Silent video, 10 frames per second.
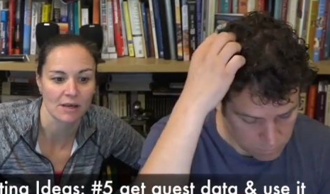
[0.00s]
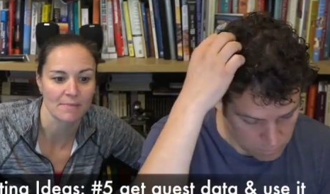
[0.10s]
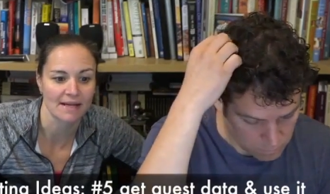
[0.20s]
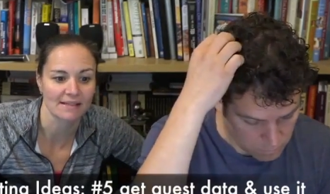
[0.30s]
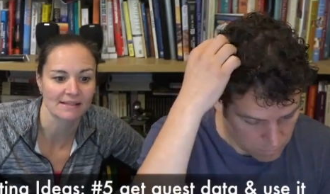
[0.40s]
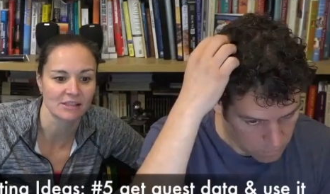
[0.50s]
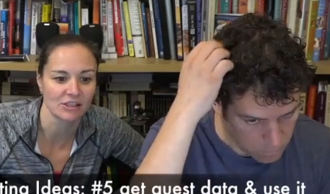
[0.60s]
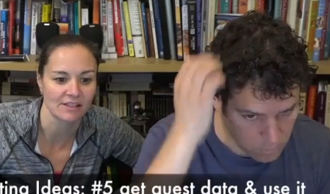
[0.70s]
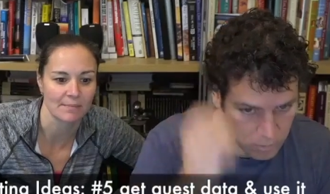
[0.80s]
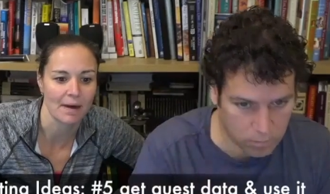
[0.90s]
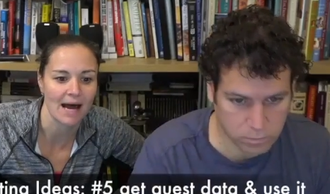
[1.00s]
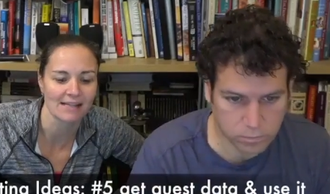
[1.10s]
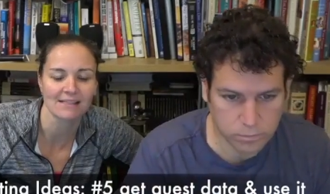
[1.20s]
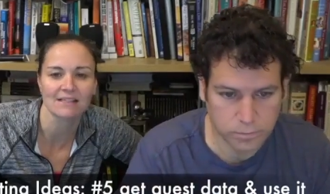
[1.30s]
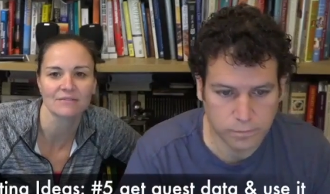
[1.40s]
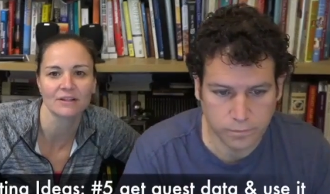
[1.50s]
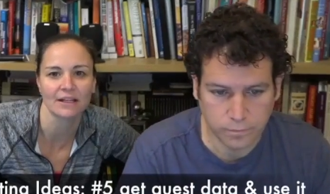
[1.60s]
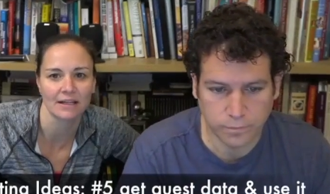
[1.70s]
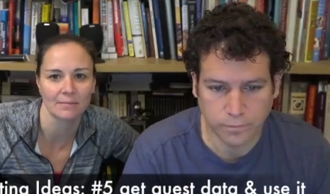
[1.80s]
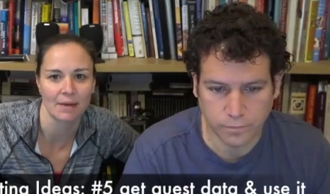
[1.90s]
Speaker 1: and make decisions that
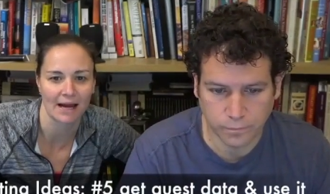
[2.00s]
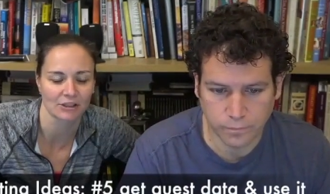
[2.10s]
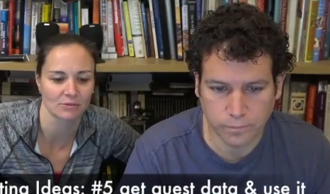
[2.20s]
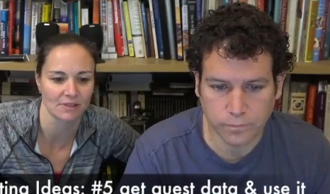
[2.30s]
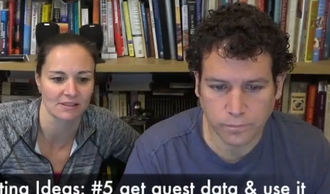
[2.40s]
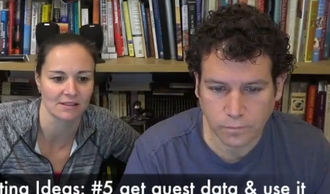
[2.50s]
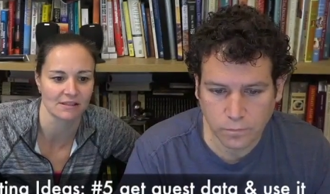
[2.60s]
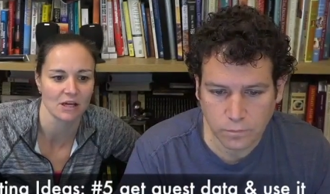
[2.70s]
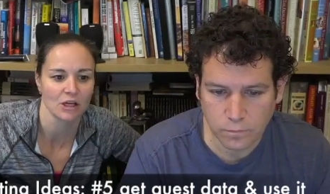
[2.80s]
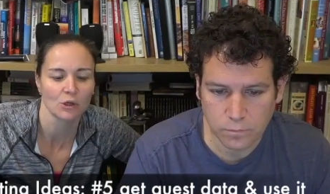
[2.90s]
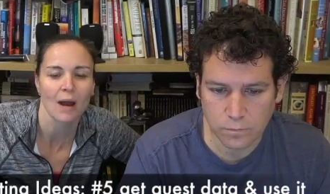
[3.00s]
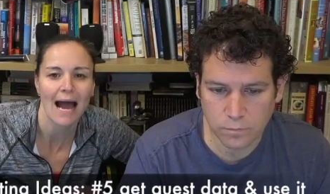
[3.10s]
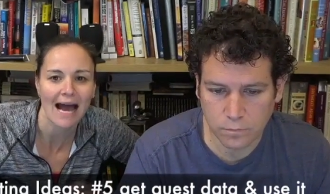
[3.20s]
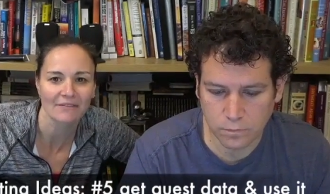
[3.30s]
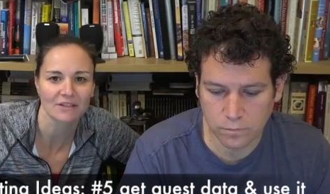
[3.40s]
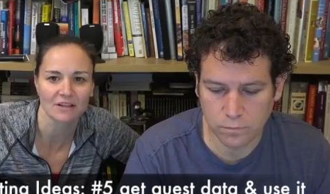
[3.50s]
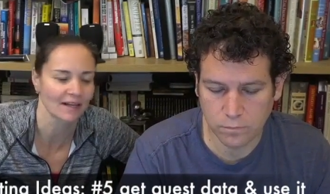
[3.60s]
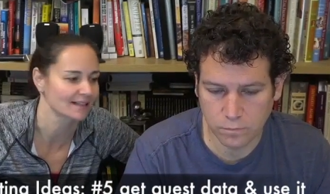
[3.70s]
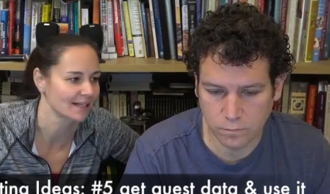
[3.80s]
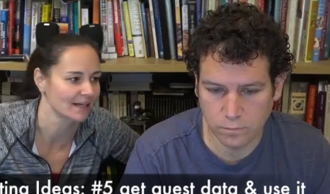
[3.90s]
positively impact your business. You have to
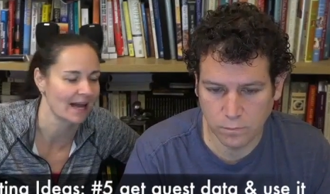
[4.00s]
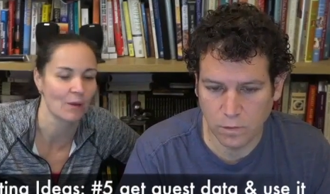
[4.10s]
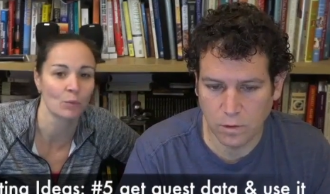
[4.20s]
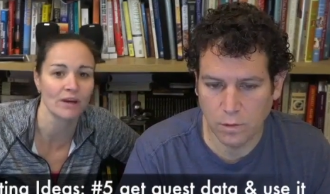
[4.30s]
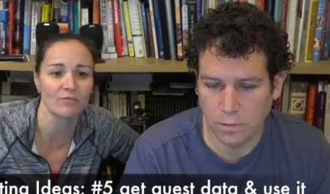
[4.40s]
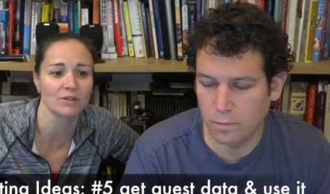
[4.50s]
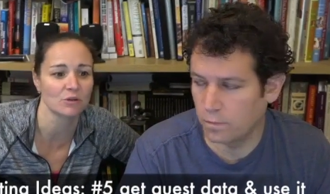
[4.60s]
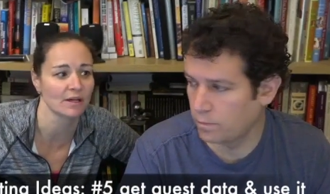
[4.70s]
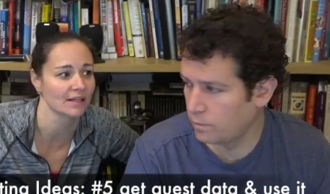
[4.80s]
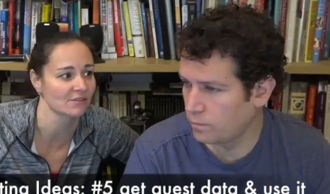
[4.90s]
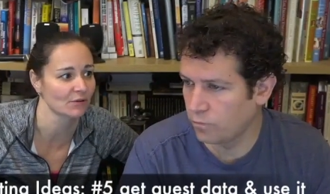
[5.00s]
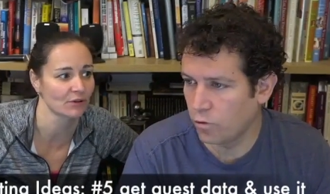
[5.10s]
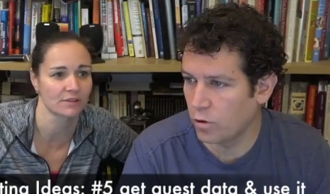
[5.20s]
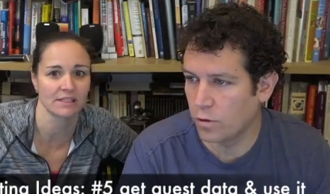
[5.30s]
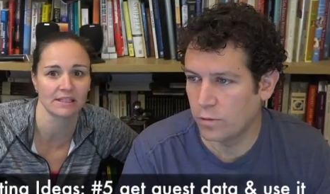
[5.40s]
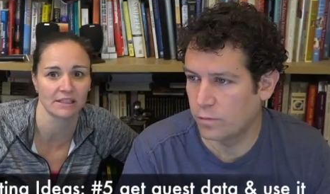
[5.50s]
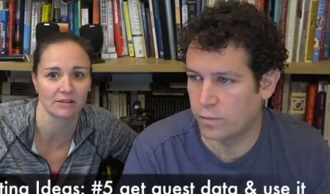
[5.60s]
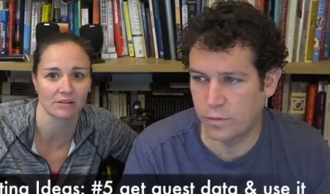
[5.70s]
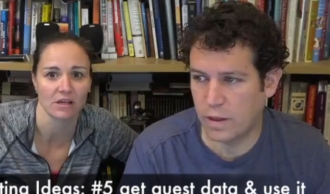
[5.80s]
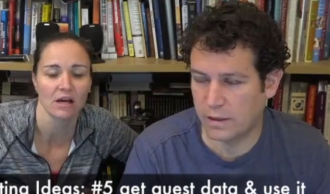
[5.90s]
collect data, and we've been doing this for 13
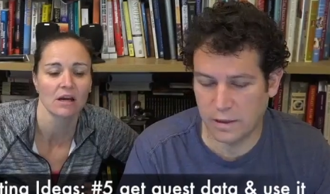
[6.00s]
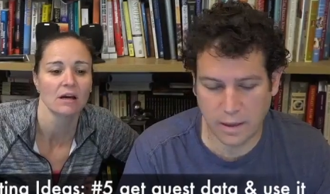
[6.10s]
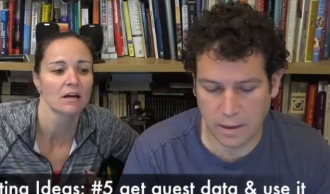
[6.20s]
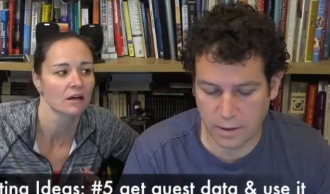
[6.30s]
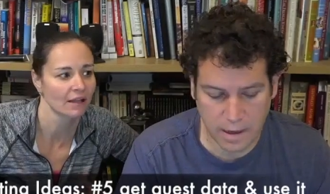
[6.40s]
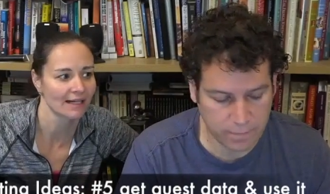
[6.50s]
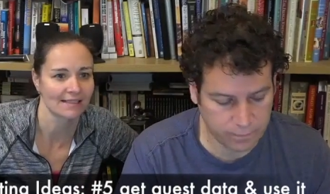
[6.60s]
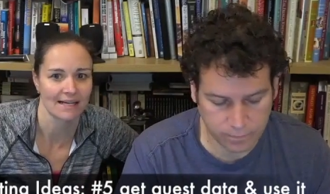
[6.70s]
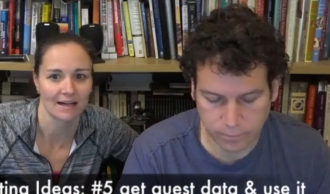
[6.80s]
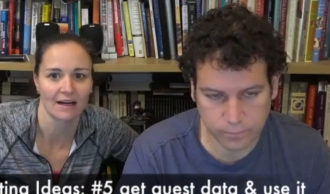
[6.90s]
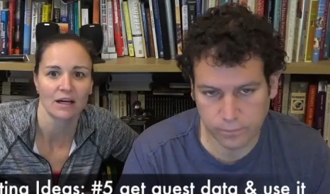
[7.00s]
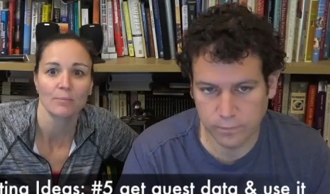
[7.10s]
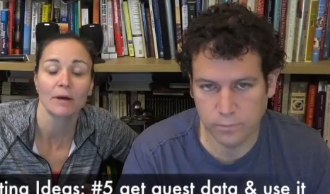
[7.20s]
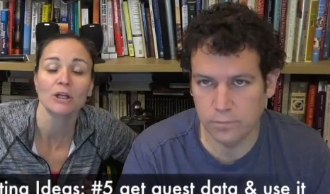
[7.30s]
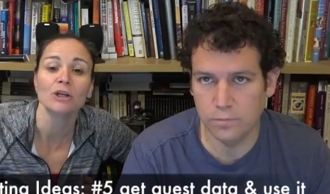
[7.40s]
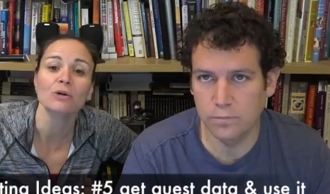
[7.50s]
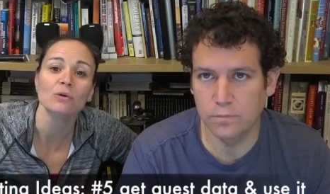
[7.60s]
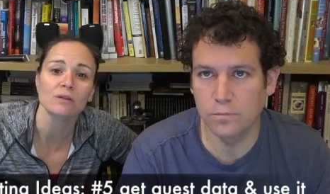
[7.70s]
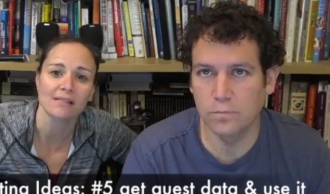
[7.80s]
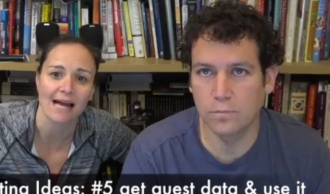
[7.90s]
years.
Speaker 2: Collecting data,
Speaker 1: Collect data, but
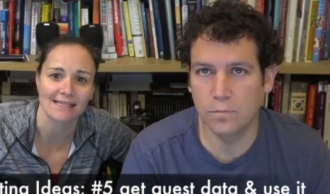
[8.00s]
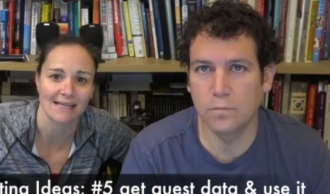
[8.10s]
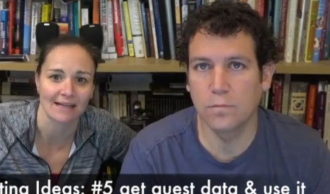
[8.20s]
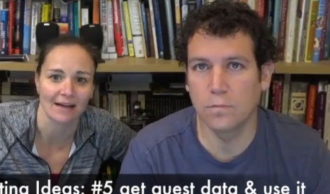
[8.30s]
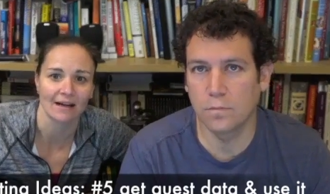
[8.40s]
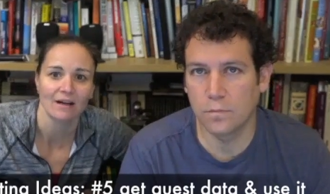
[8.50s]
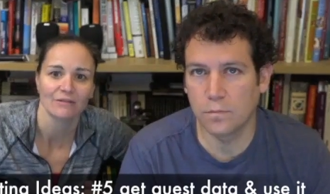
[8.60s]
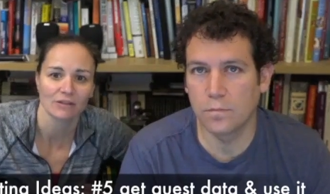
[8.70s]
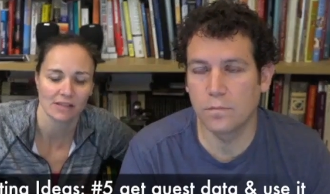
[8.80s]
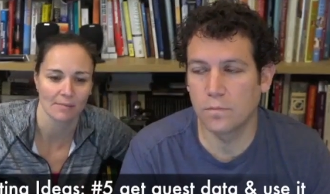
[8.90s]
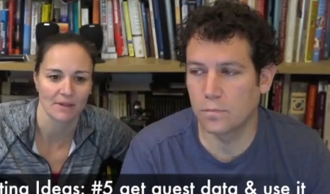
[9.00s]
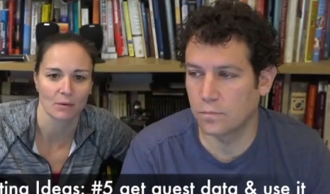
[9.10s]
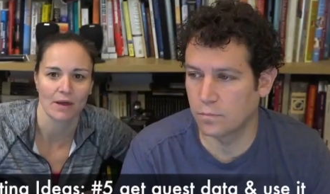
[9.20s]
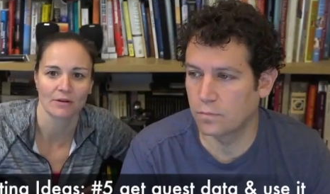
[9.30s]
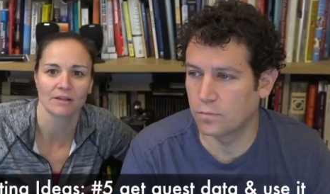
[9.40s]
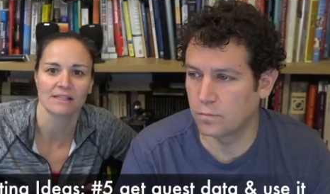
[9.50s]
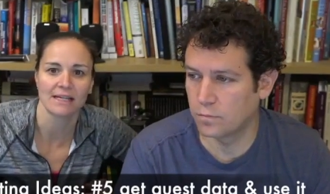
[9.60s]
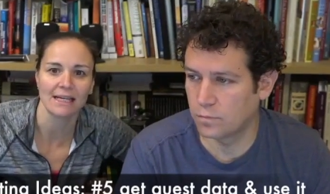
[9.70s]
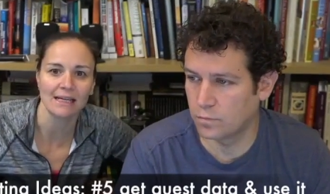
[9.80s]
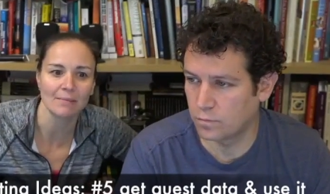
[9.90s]
use that data for something, whether it's
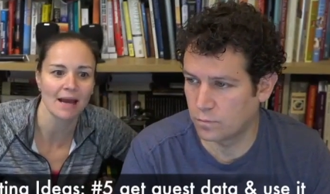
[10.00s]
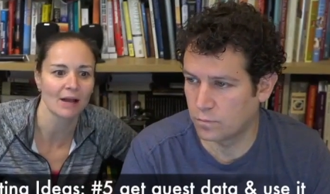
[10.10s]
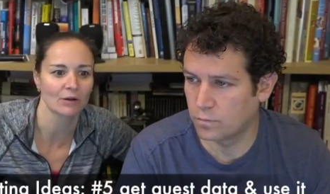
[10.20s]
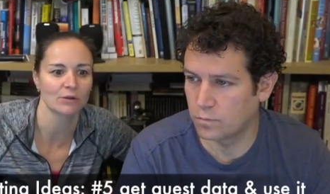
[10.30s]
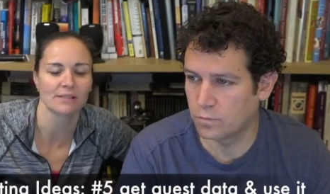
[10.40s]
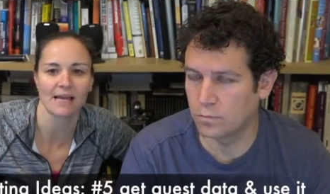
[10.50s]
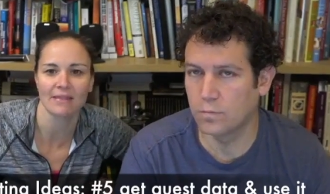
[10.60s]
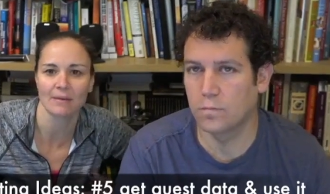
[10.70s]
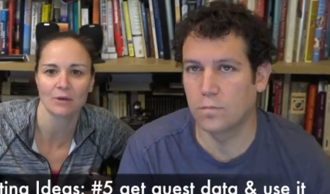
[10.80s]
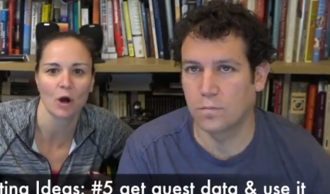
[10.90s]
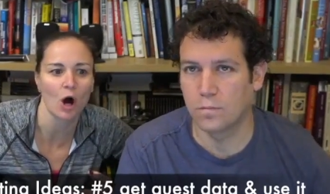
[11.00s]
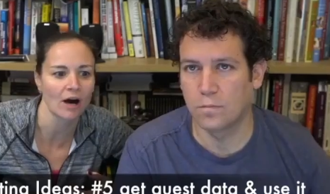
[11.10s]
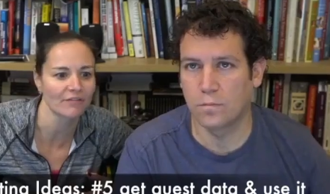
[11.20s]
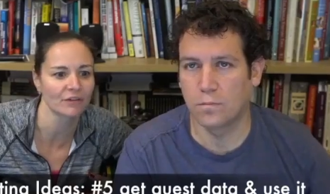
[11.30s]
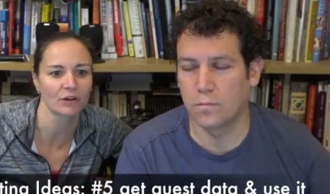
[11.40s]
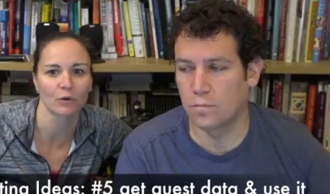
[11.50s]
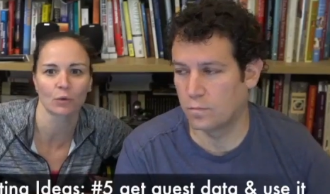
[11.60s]
an email or you send them an offer